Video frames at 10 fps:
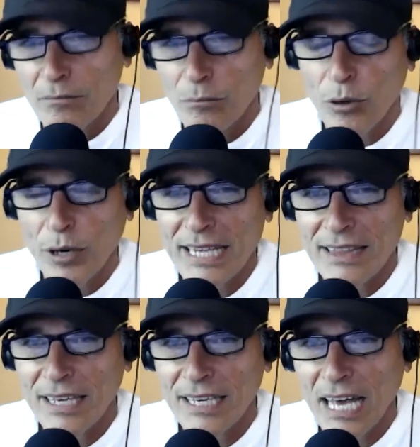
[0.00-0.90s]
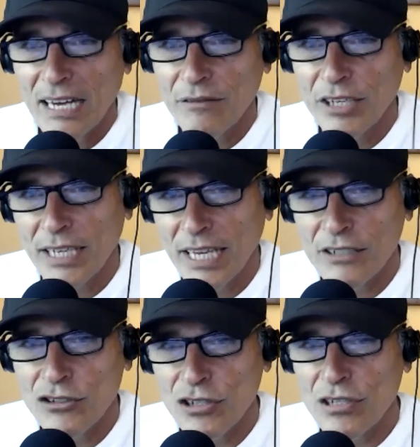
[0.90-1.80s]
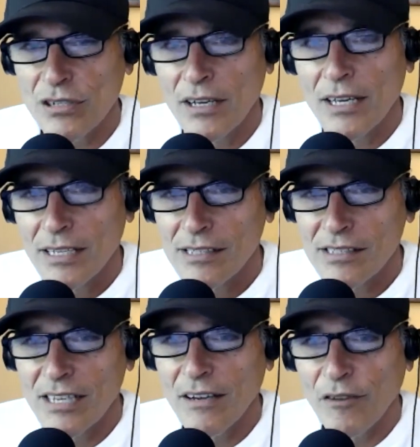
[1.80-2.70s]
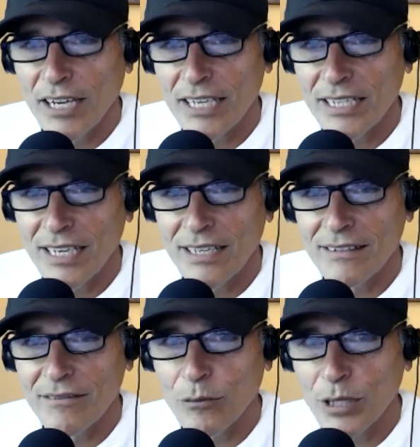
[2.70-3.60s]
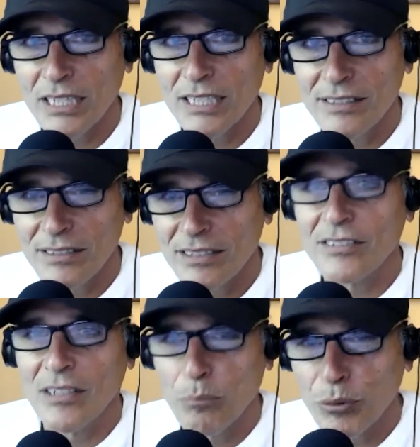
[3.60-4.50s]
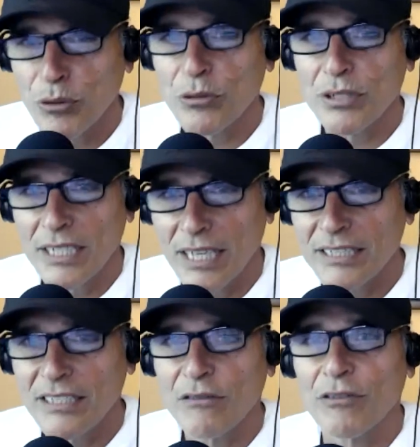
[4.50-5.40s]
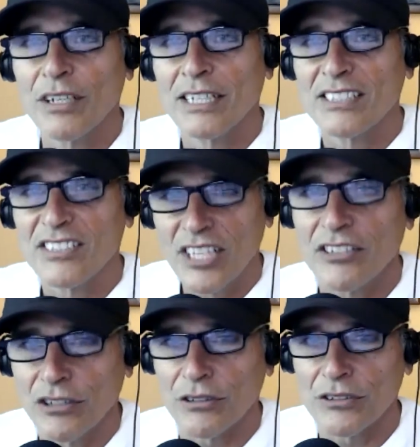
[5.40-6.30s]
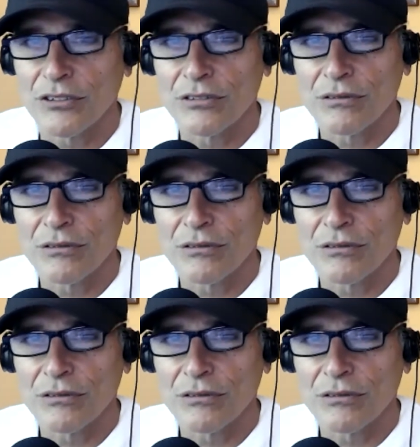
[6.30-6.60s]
brain thing out of it, and just see if I can get really simple kind of signals,